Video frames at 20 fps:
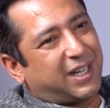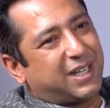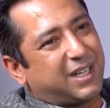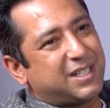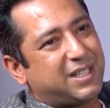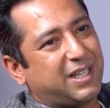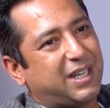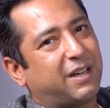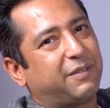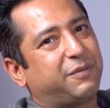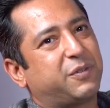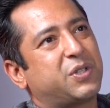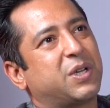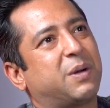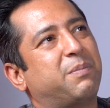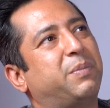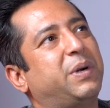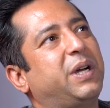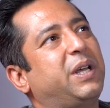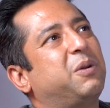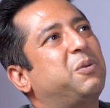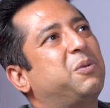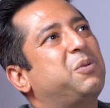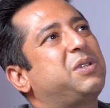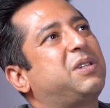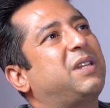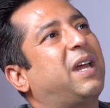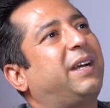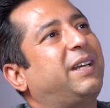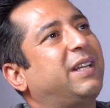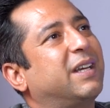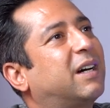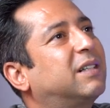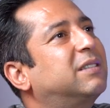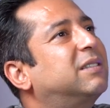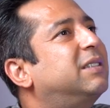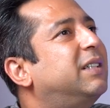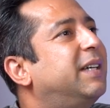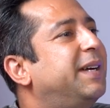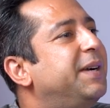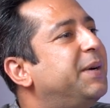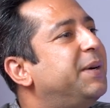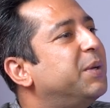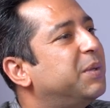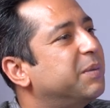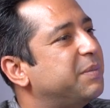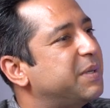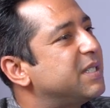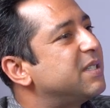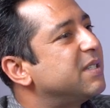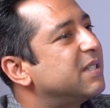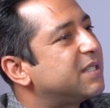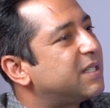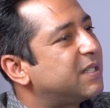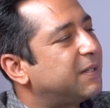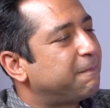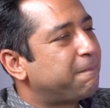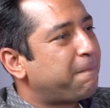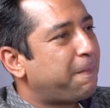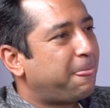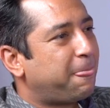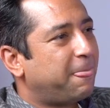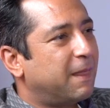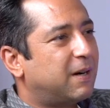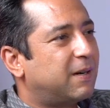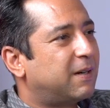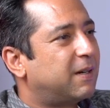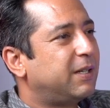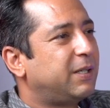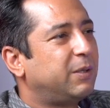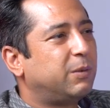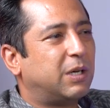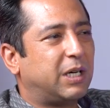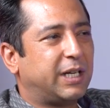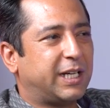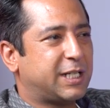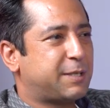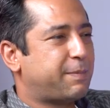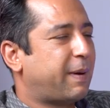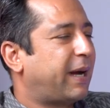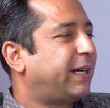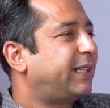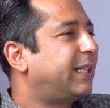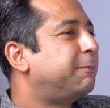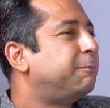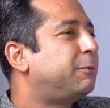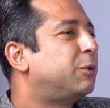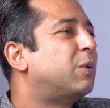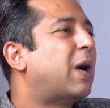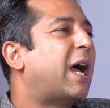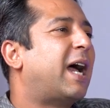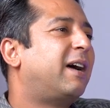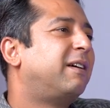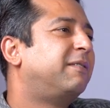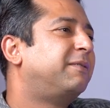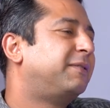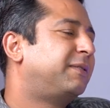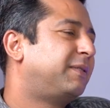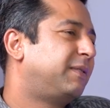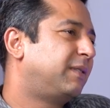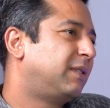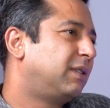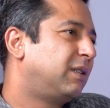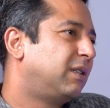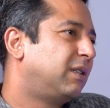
See, for somebody who's that young into the business, you can't expect them to have